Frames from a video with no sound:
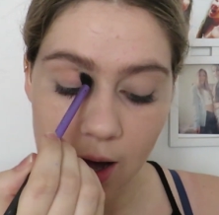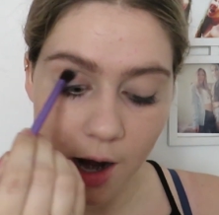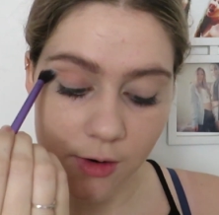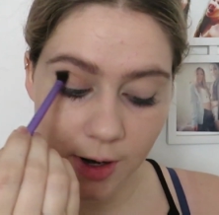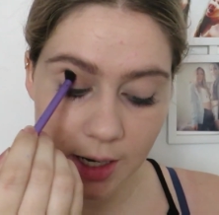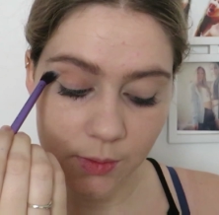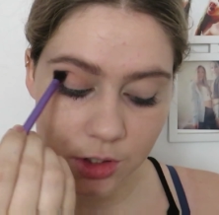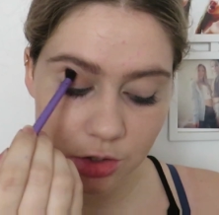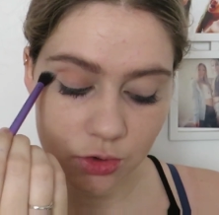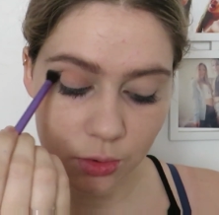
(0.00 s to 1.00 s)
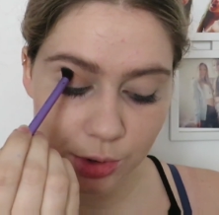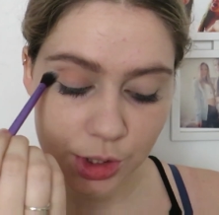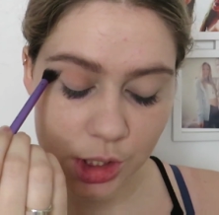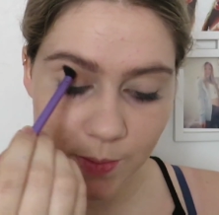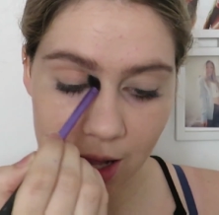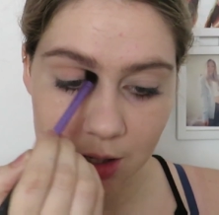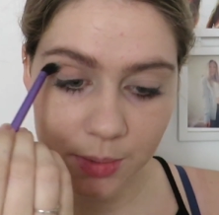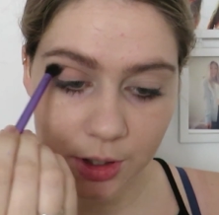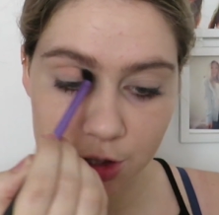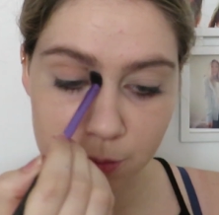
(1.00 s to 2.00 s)
I really was drawn to this palette
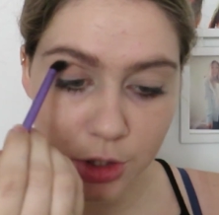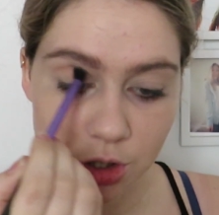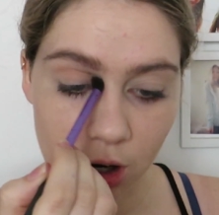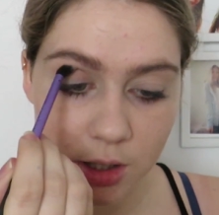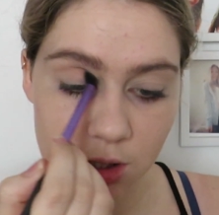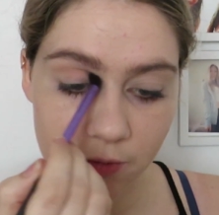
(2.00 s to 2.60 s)
because majority